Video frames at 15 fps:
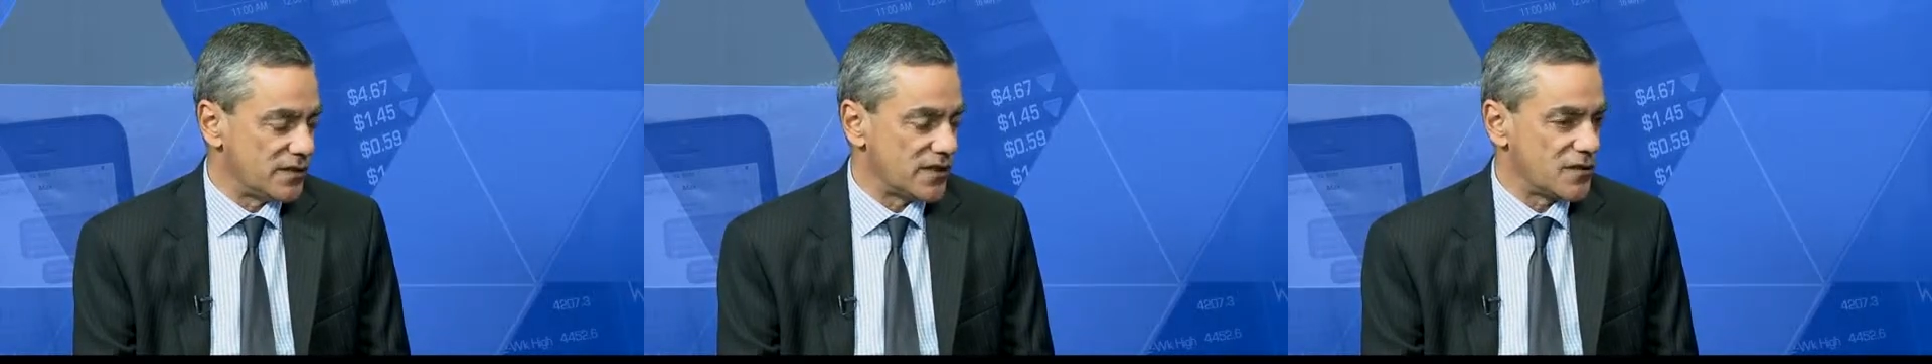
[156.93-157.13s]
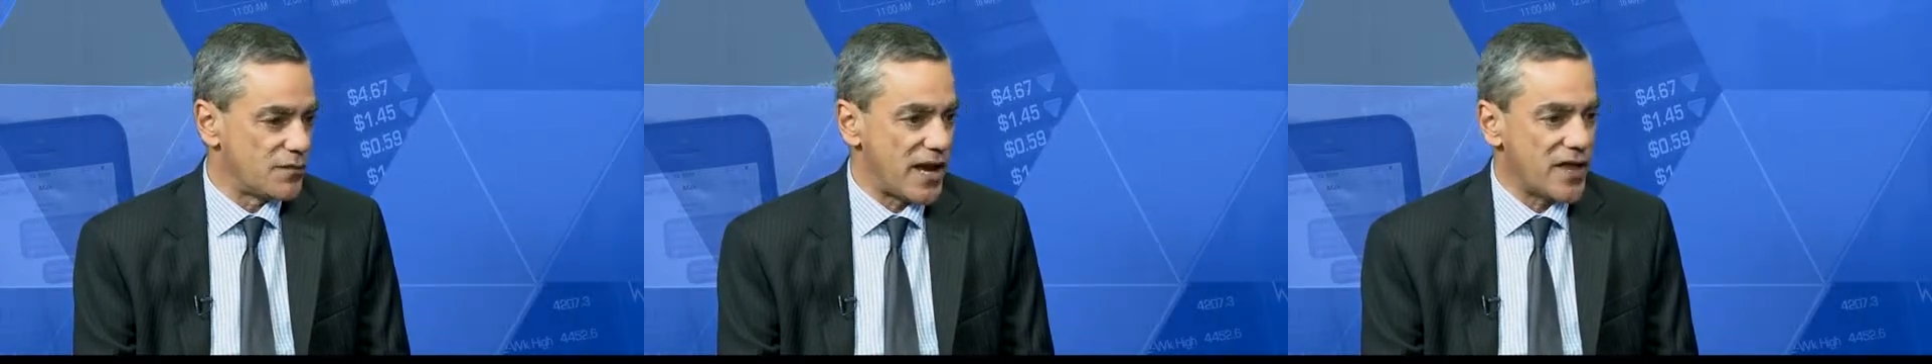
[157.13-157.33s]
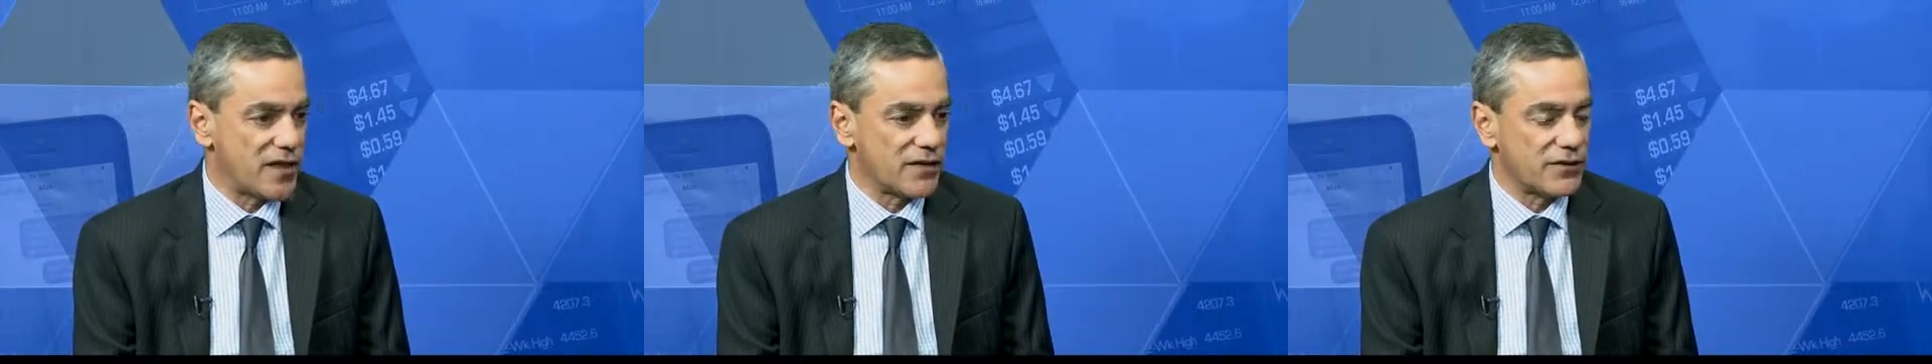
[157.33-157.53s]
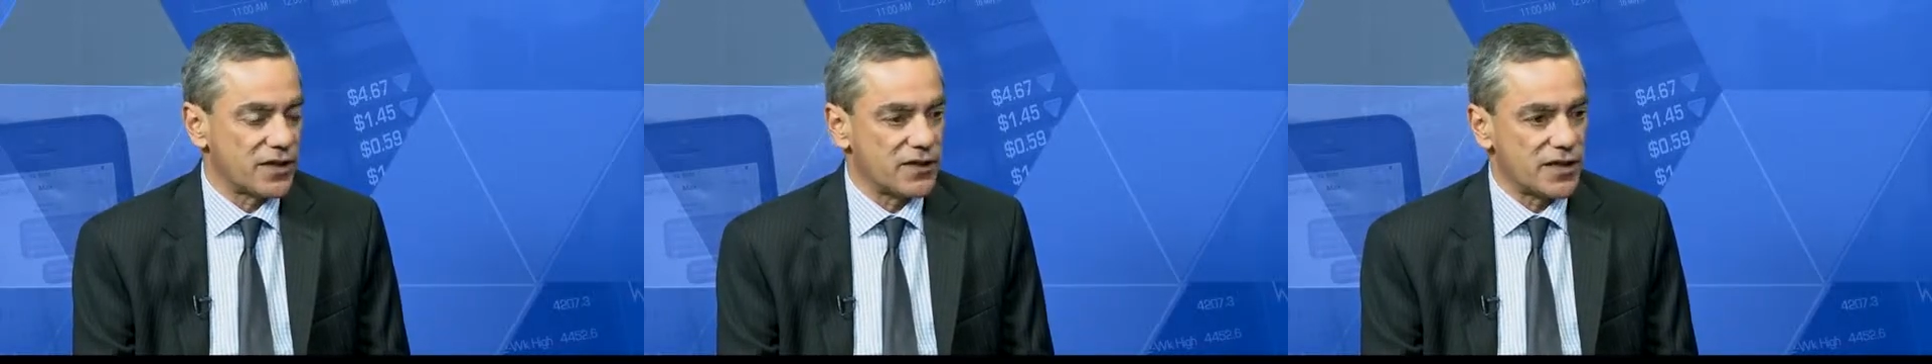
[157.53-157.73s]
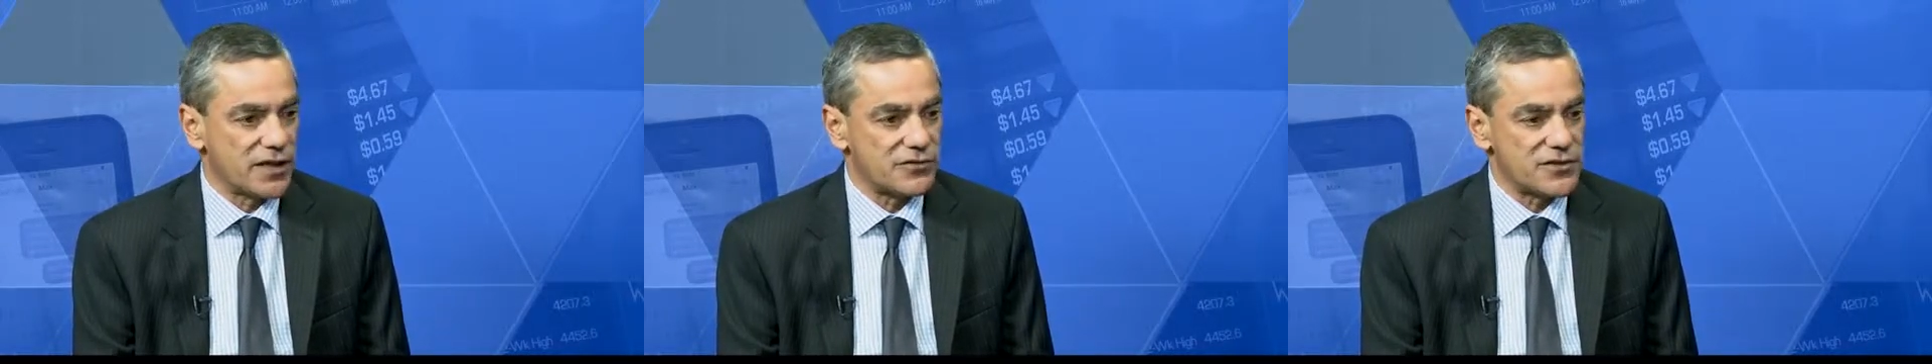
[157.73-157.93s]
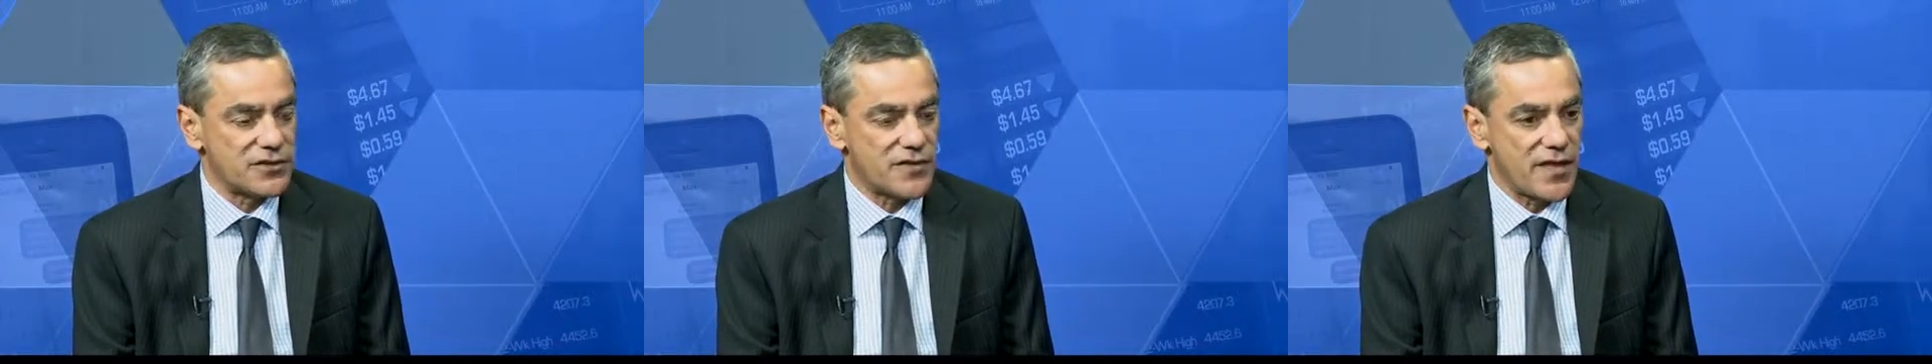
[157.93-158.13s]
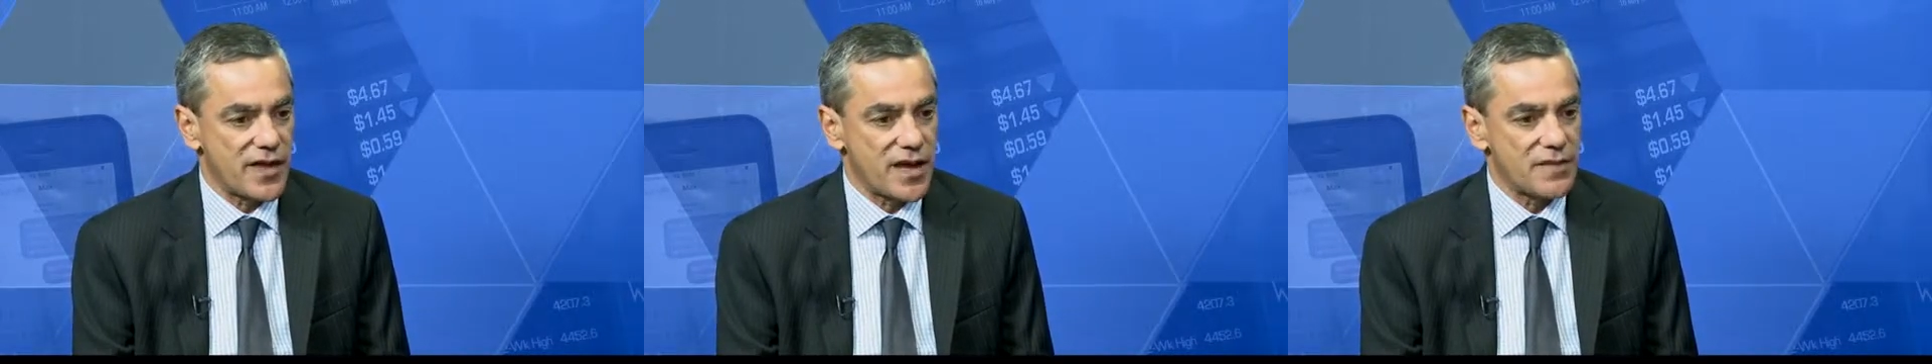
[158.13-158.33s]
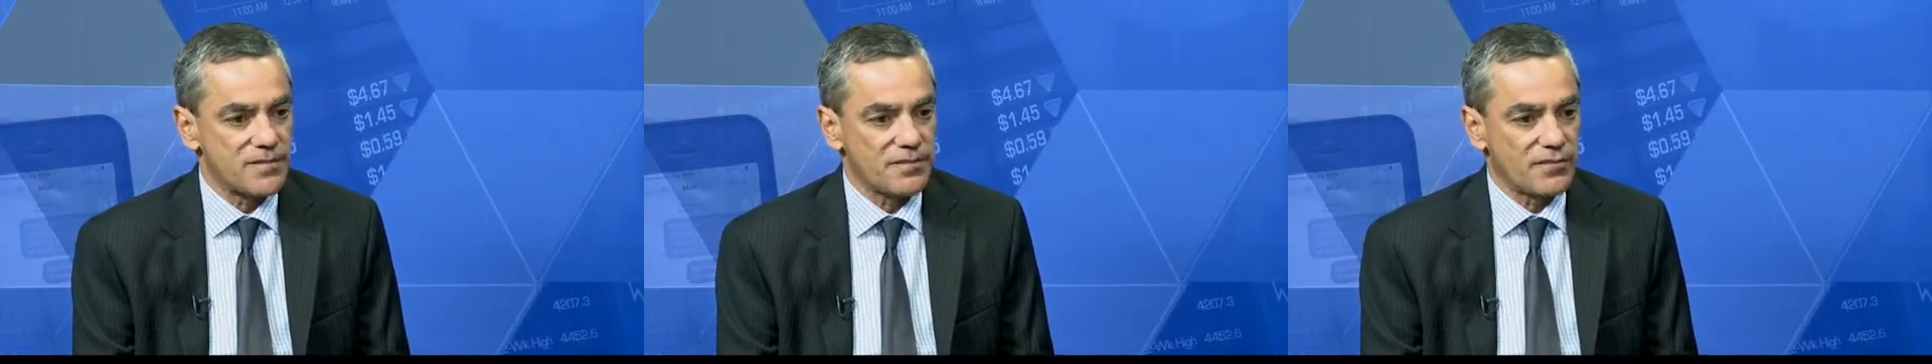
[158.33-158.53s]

expand their interests there.